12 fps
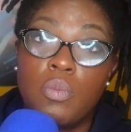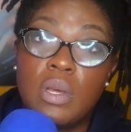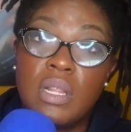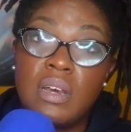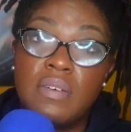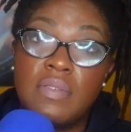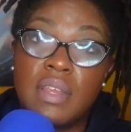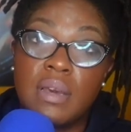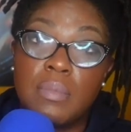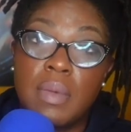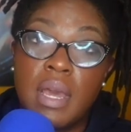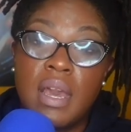We love
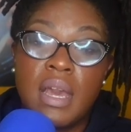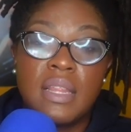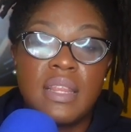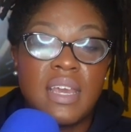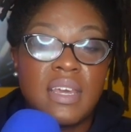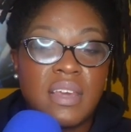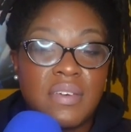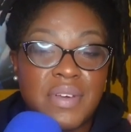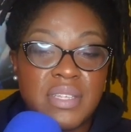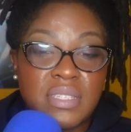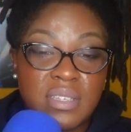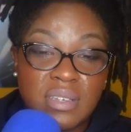them. They can give
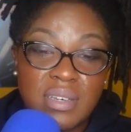us